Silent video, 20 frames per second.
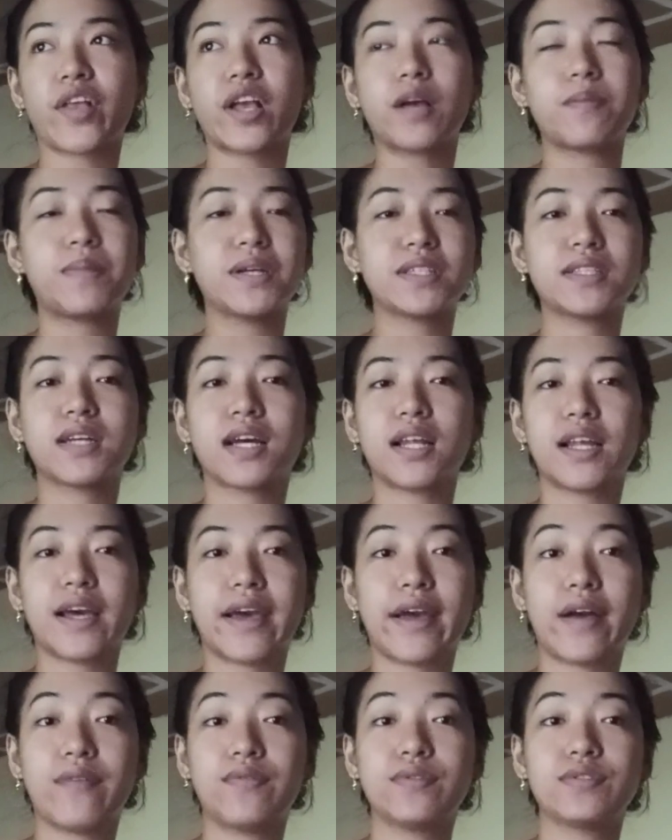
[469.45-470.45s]
basically I
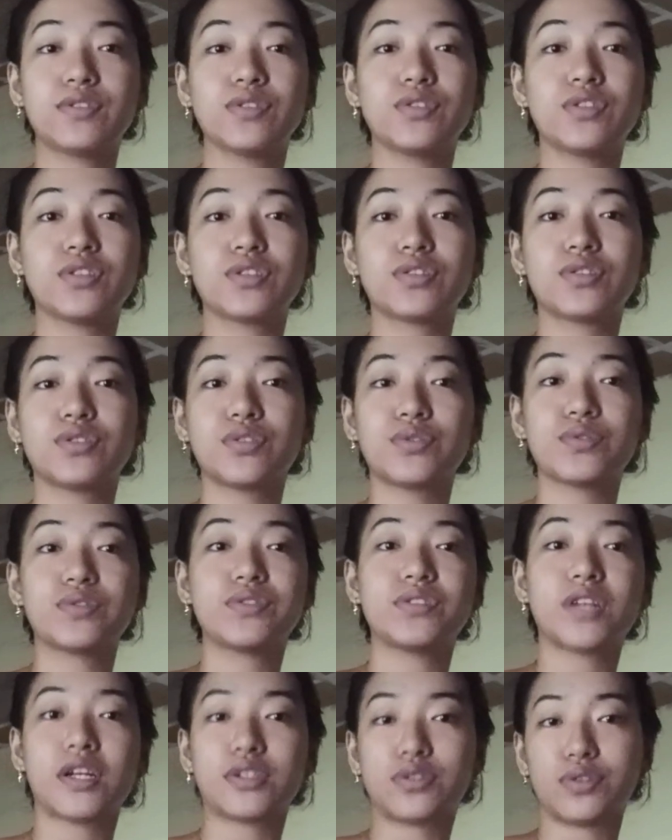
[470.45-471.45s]
have to just use
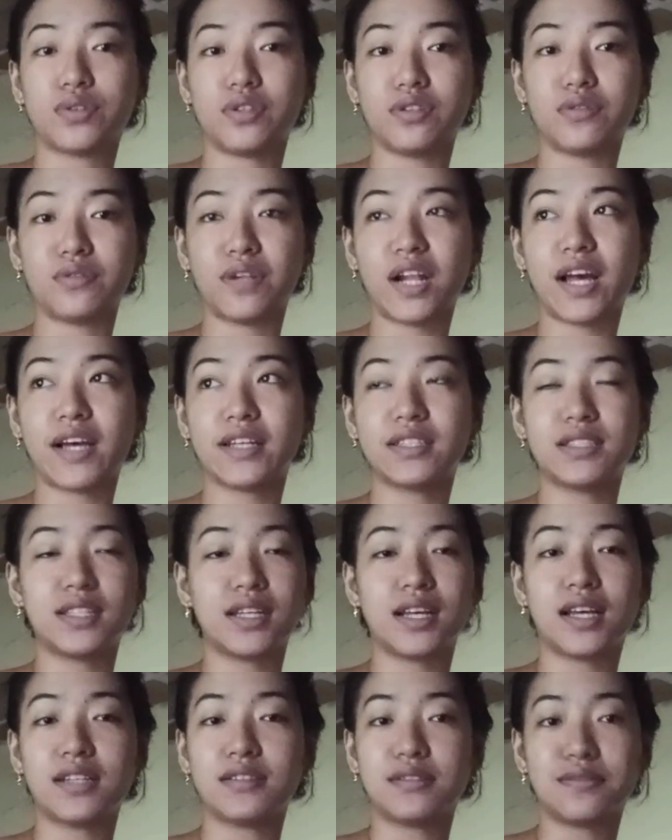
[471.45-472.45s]
natural lighting
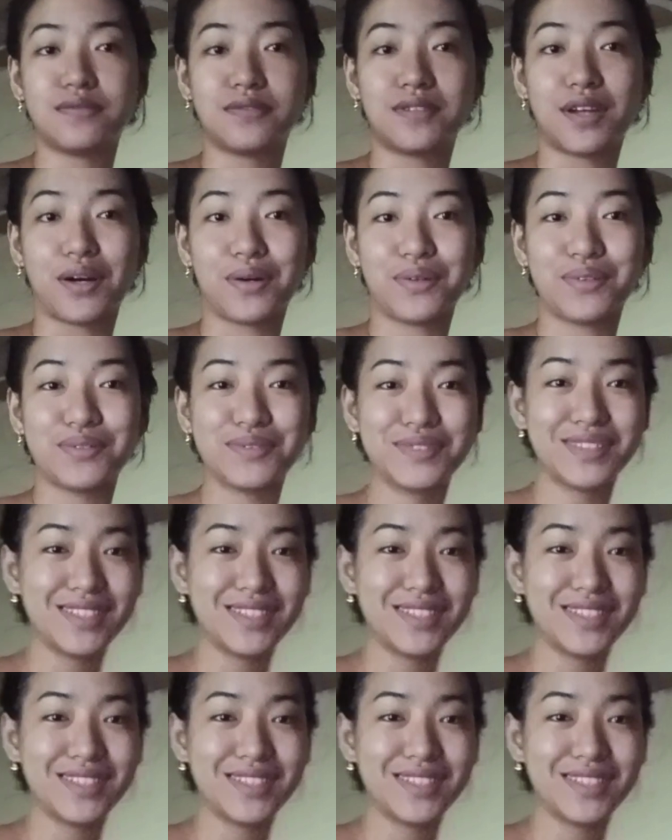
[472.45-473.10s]
as well.